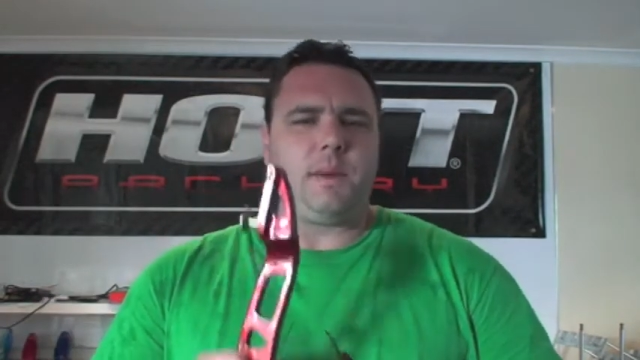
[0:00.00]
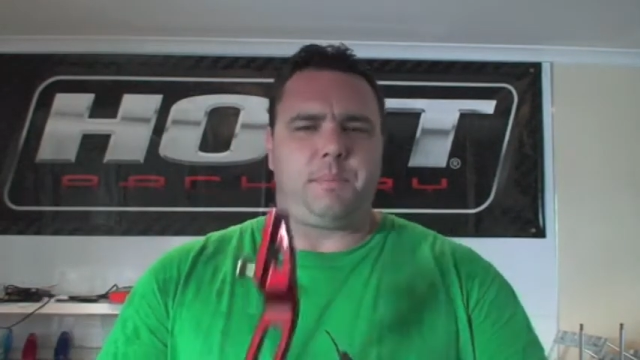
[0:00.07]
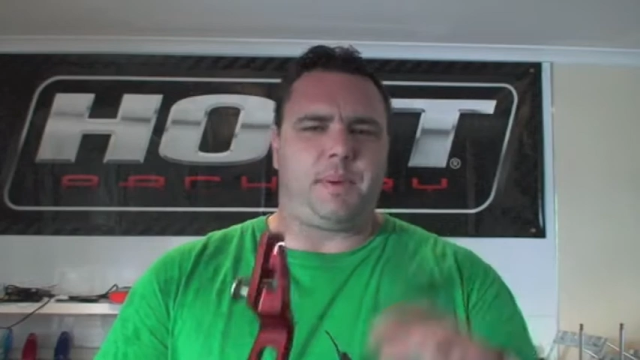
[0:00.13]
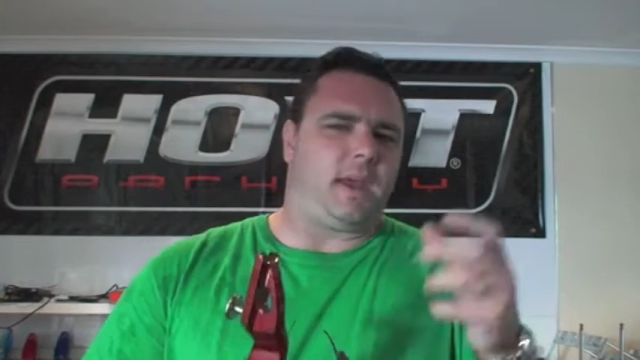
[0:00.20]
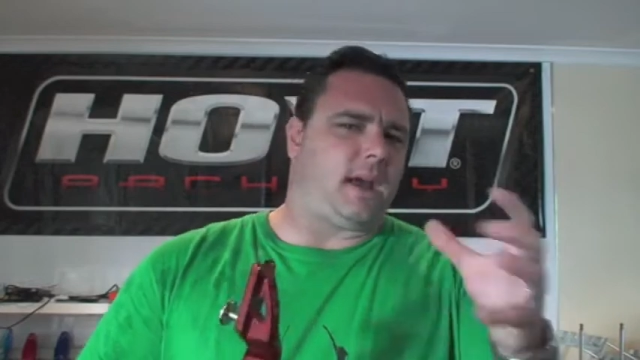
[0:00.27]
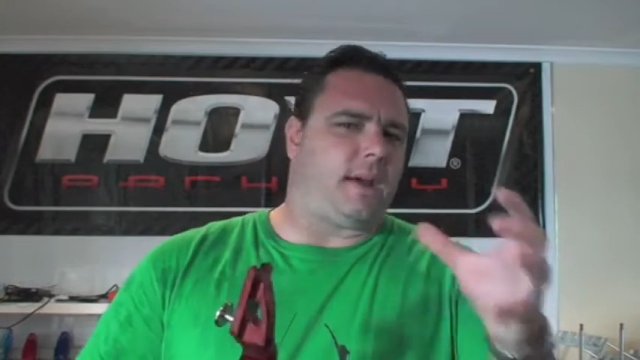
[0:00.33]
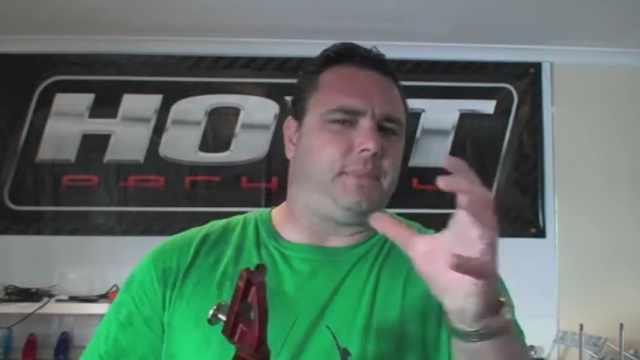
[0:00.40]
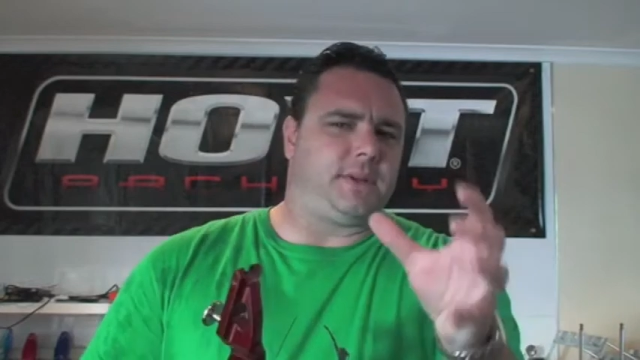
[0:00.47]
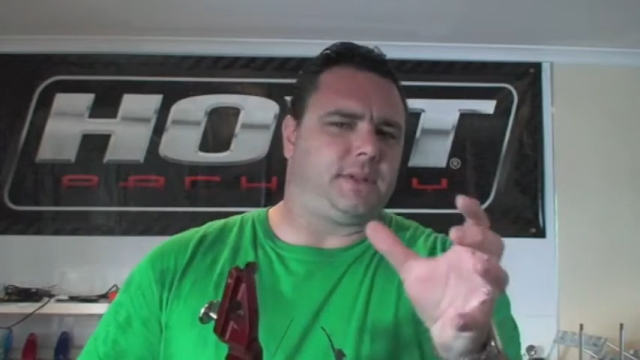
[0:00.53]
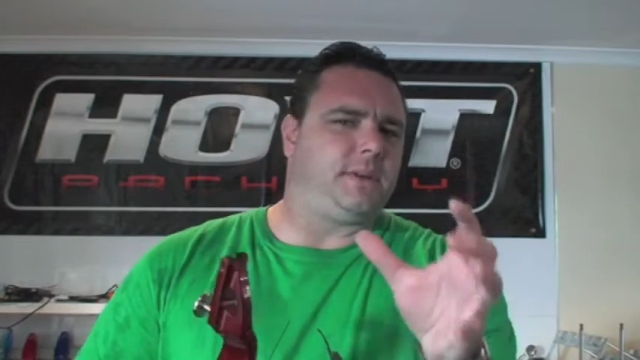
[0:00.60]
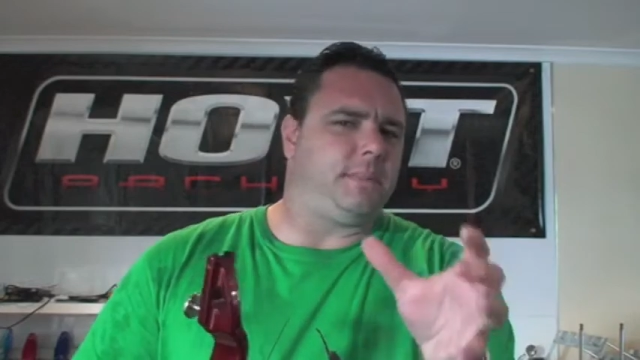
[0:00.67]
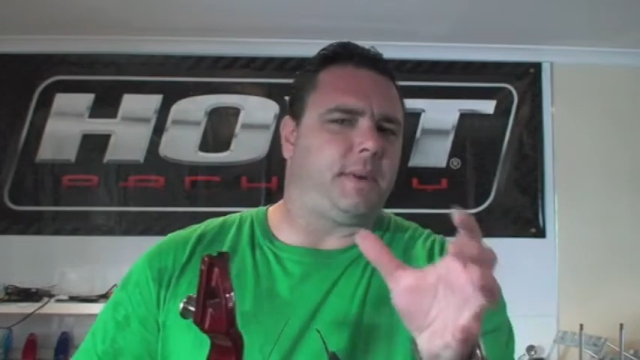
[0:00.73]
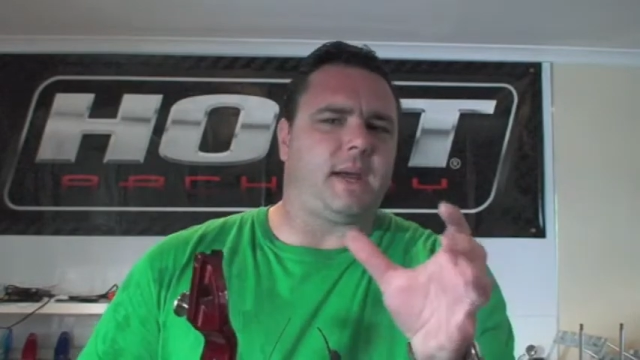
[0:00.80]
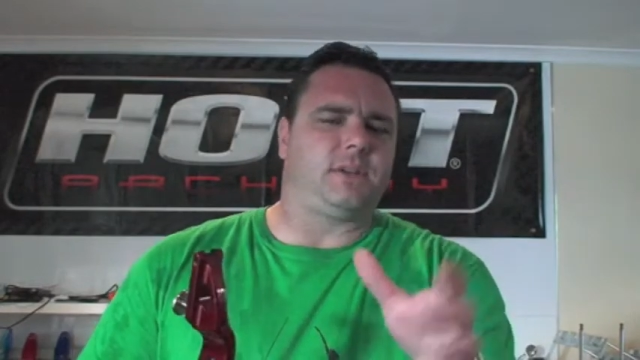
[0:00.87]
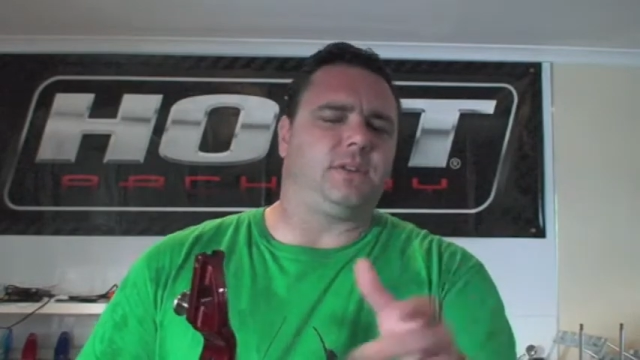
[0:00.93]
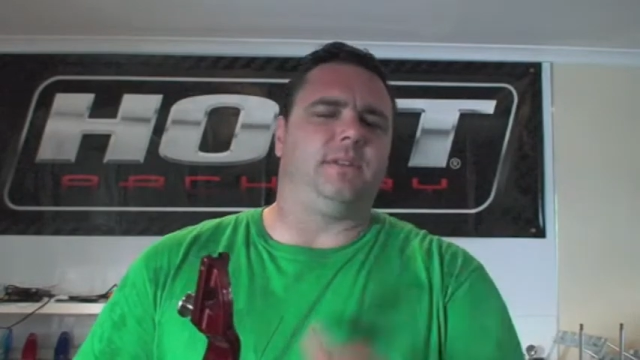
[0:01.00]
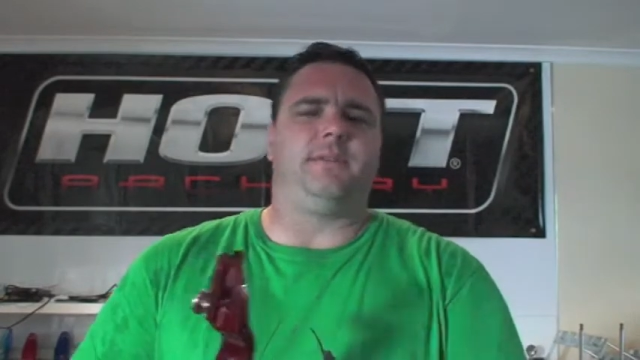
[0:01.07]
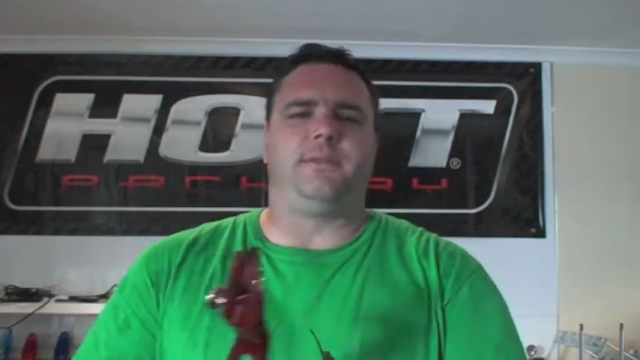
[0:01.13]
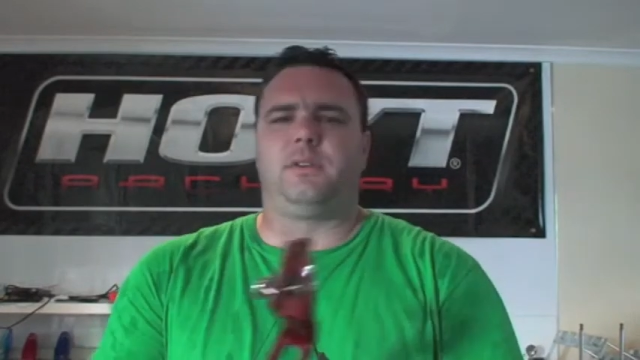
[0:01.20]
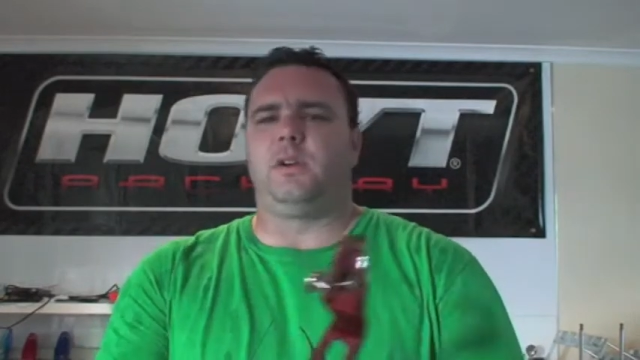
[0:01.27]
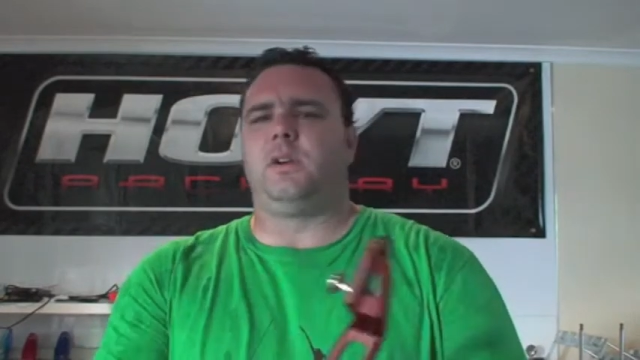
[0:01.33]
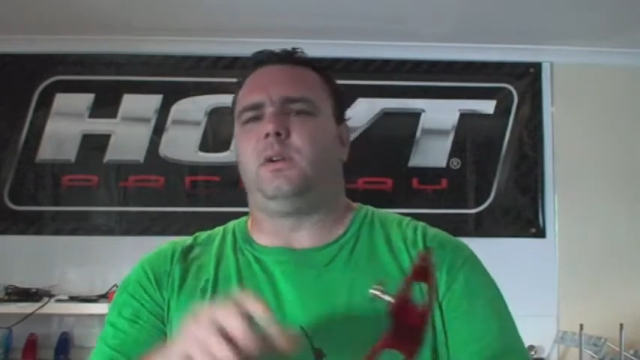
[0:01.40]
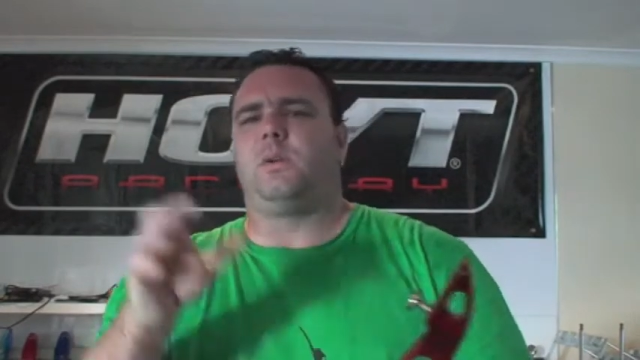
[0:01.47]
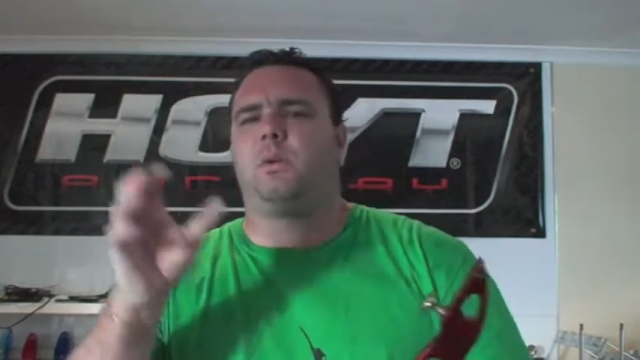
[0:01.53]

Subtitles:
pick up the Sebastian Flute